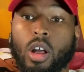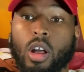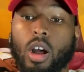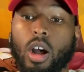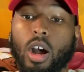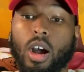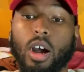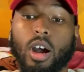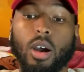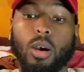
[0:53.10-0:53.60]

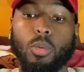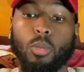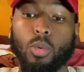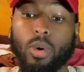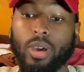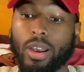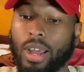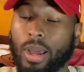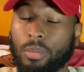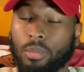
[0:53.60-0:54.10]

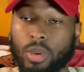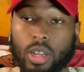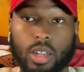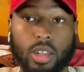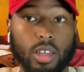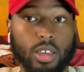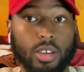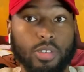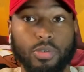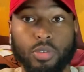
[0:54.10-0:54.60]
what I'm really
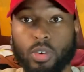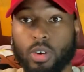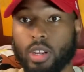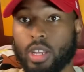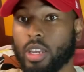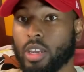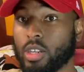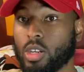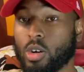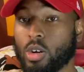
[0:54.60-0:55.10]
looking for in a
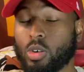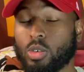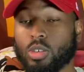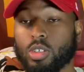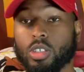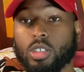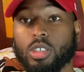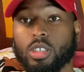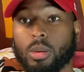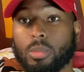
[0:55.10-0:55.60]
head coach
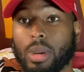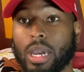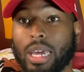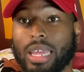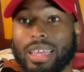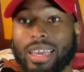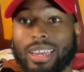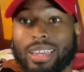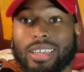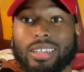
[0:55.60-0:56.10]
is somebody
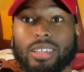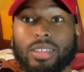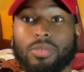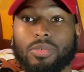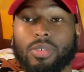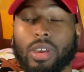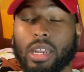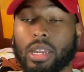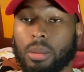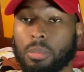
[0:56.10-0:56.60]
that can
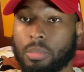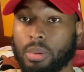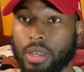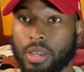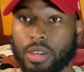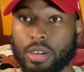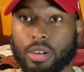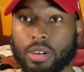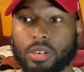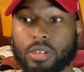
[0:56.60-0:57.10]
develop
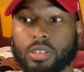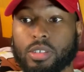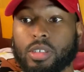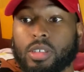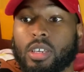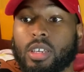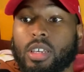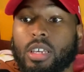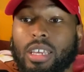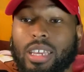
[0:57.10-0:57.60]
players
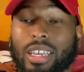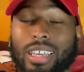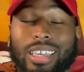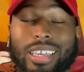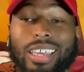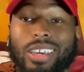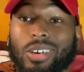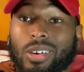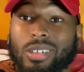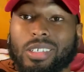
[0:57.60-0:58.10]
and
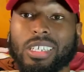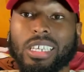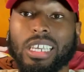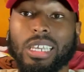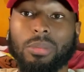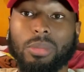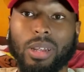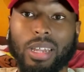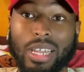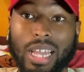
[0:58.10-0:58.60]
get our
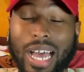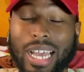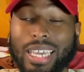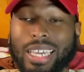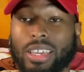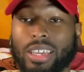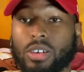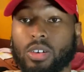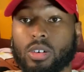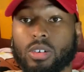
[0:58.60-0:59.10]
team to lock
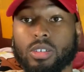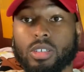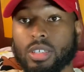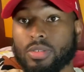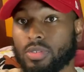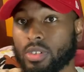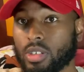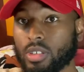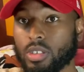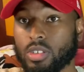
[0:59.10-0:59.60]
in on
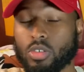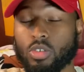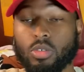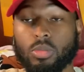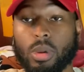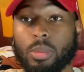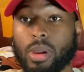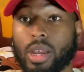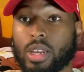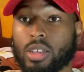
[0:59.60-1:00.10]
defense. You
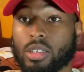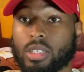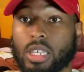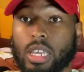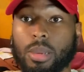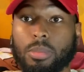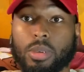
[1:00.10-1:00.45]
remember how Sam